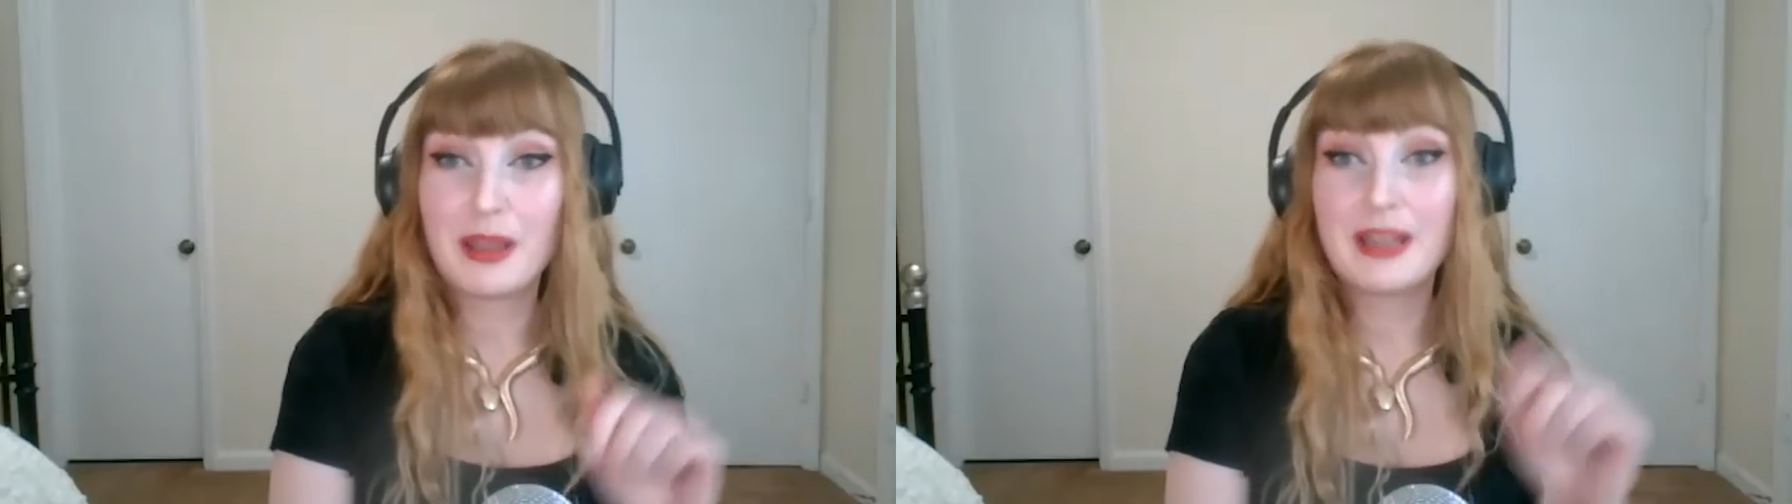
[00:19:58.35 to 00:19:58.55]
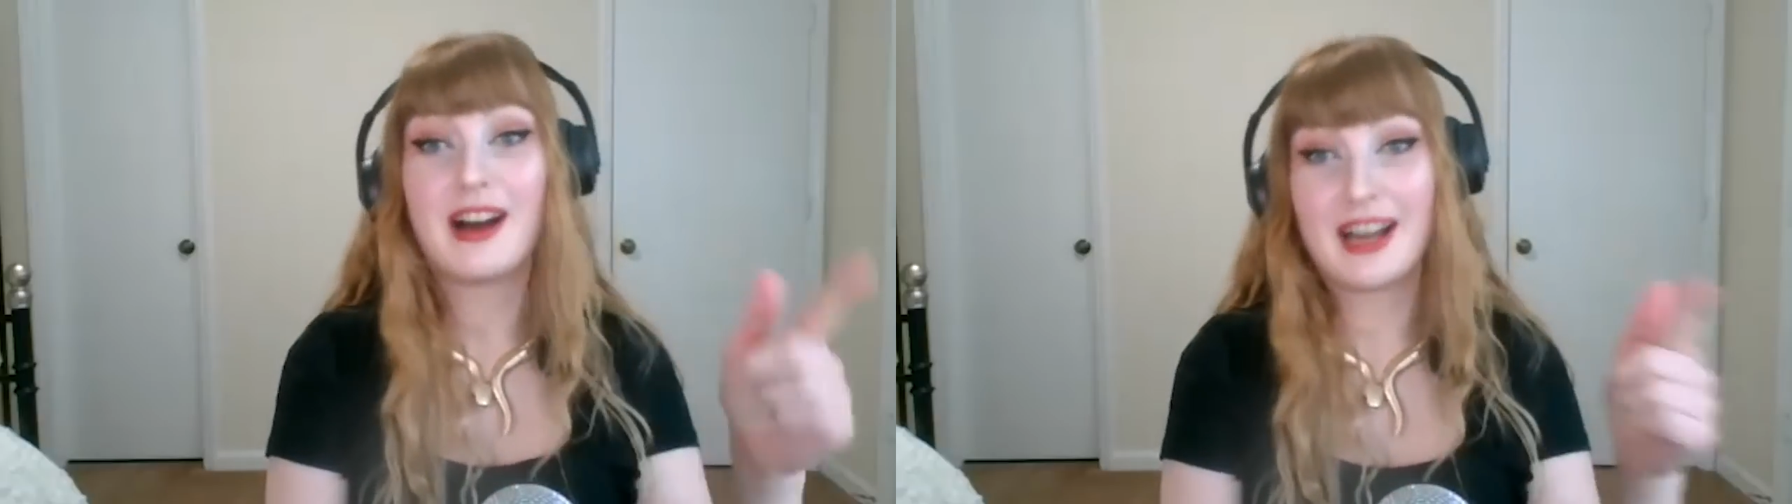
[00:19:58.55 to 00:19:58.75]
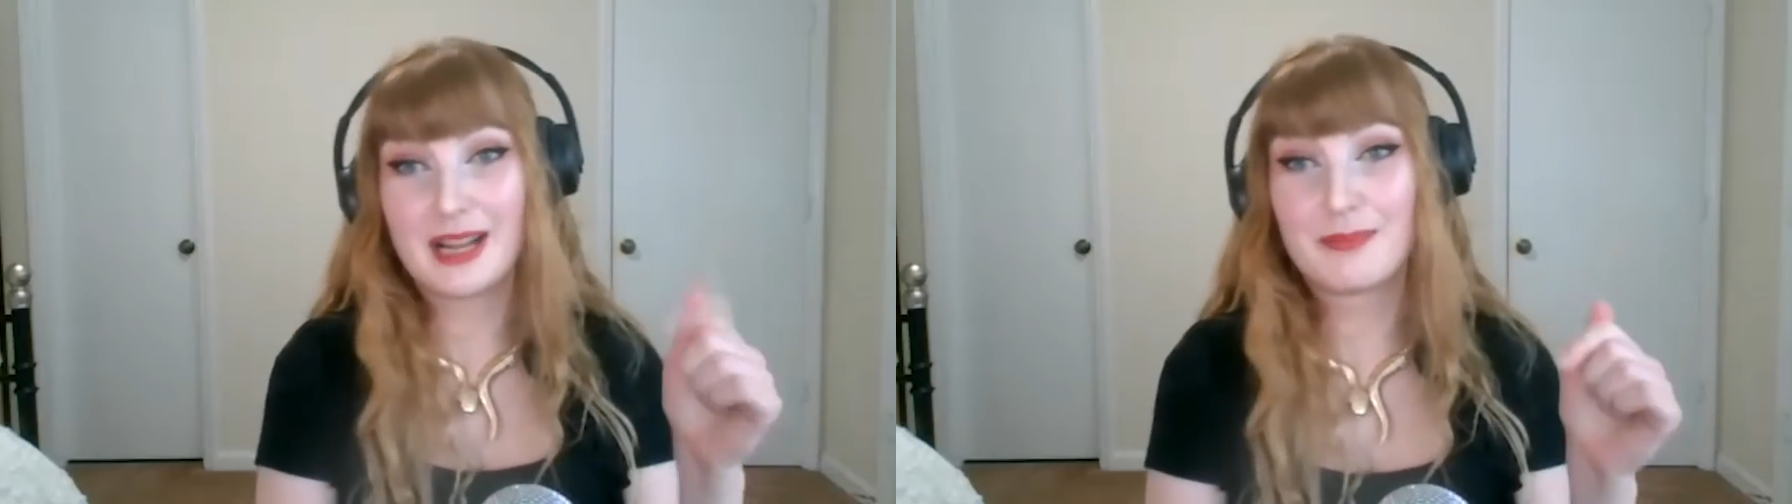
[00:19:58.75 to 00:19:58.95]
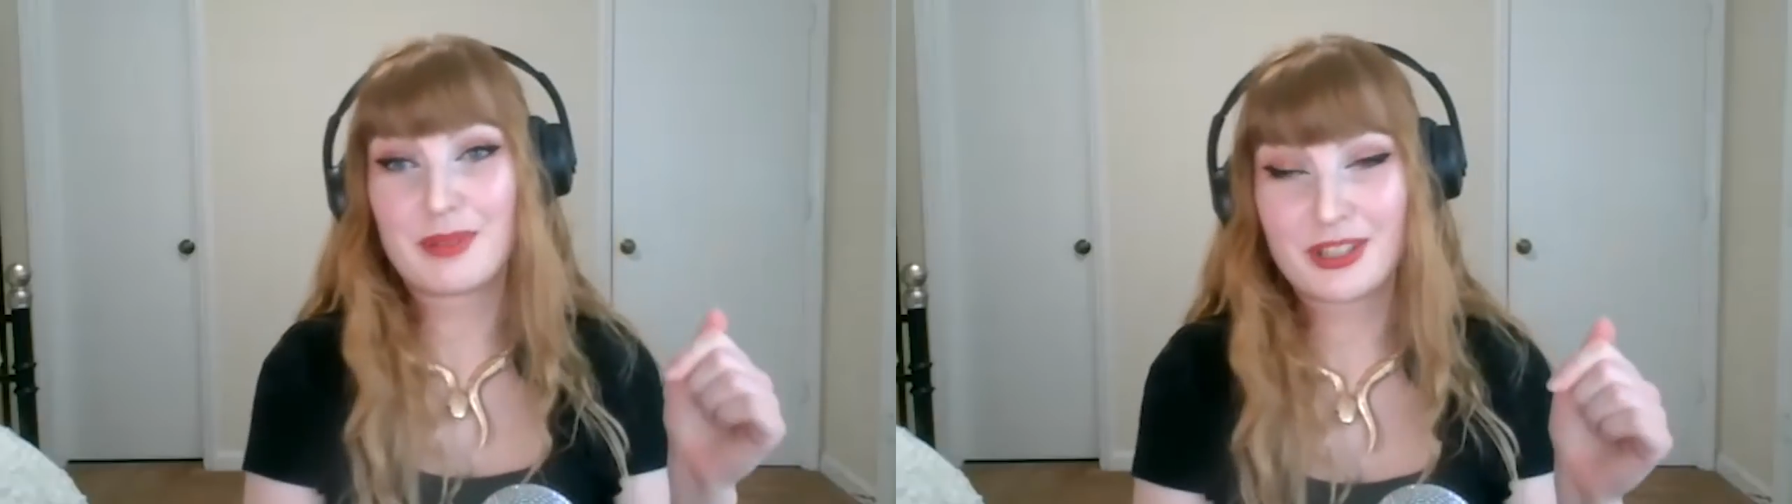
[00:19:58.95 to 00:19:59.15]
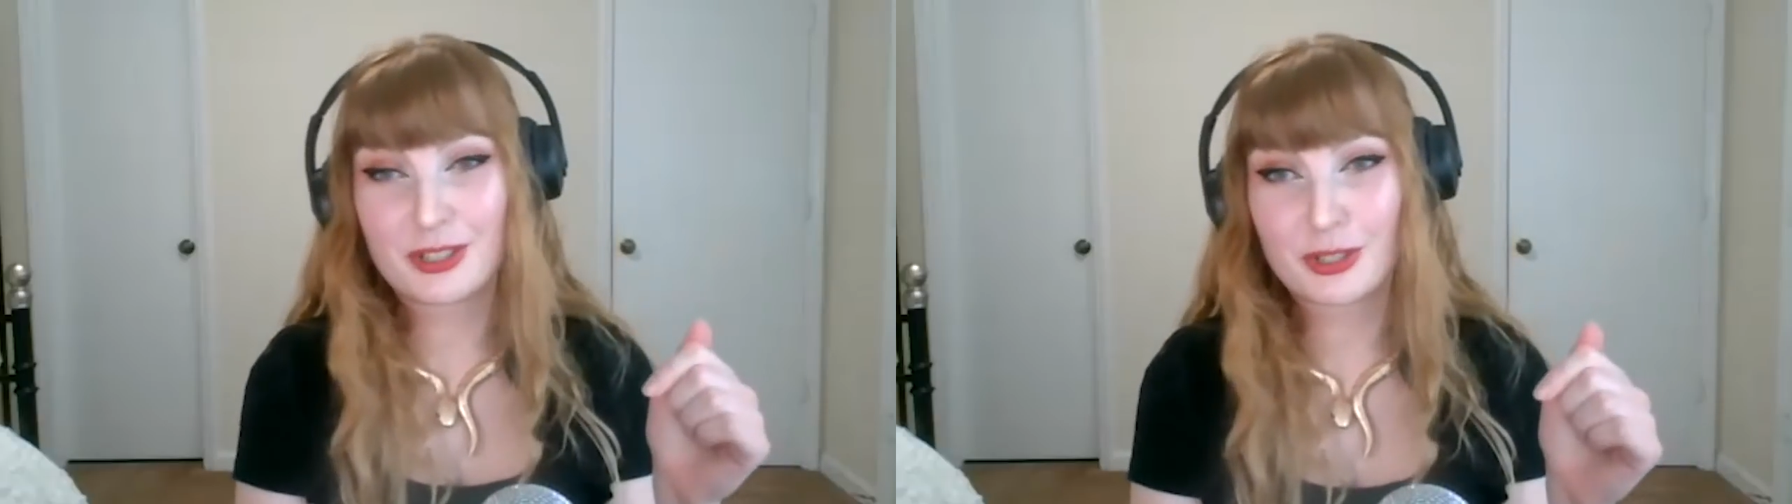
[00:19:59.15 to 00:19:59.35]
being high
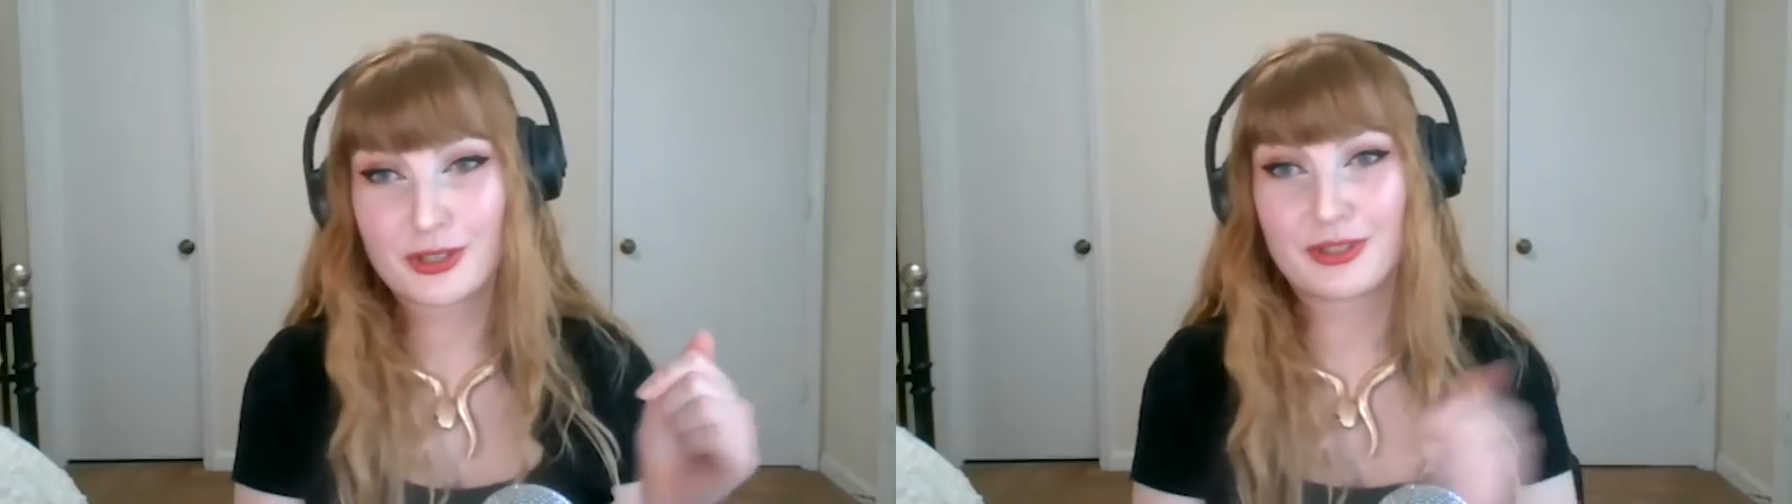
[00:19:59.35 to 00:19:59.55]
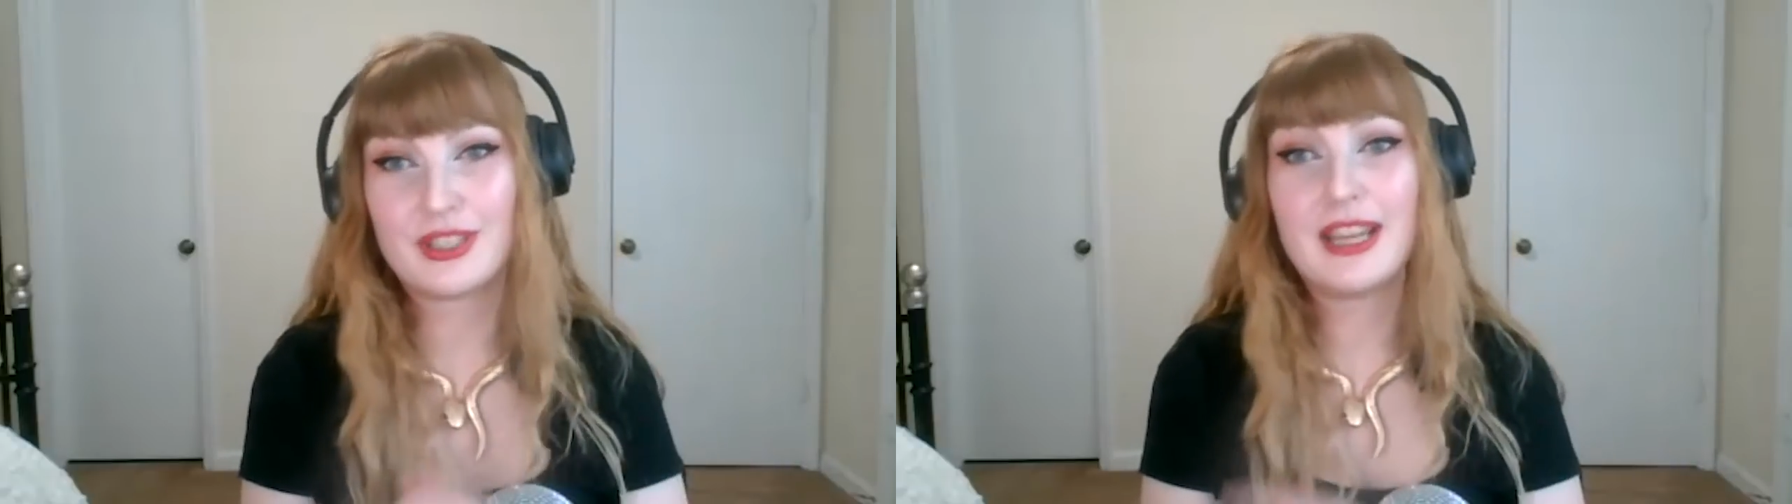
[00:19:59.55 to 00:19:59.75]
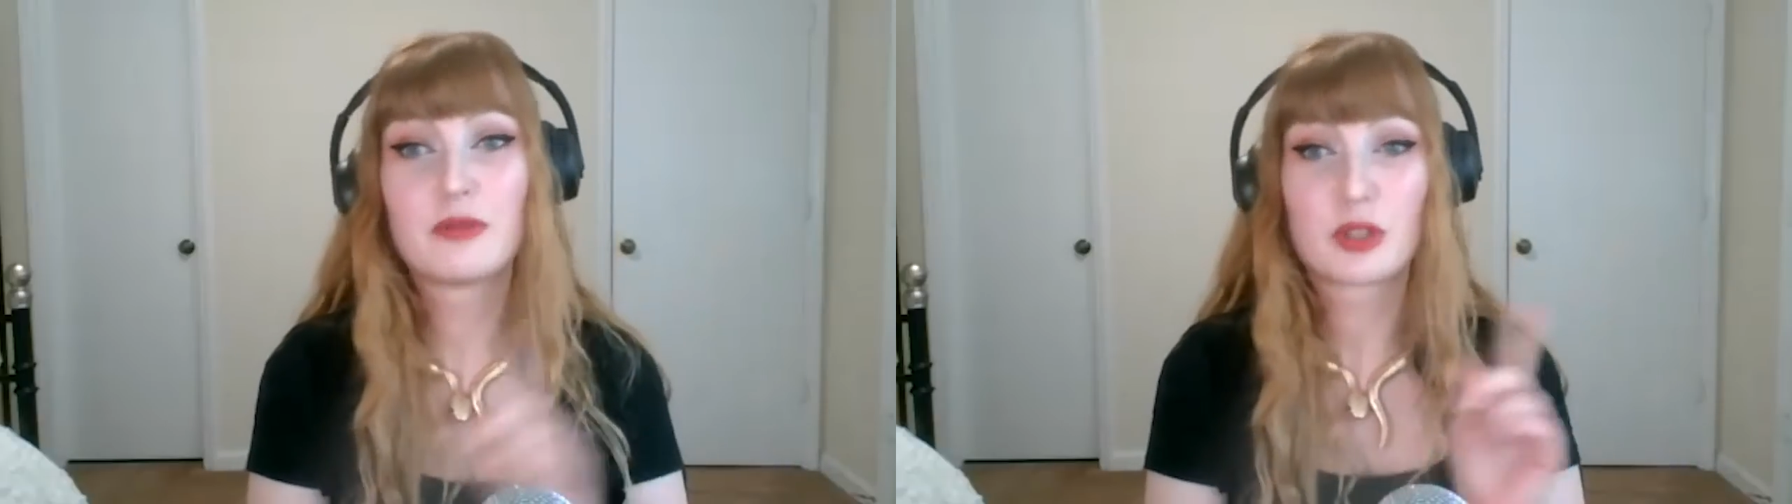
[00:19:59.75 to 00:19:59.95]
up in the Church of Satan,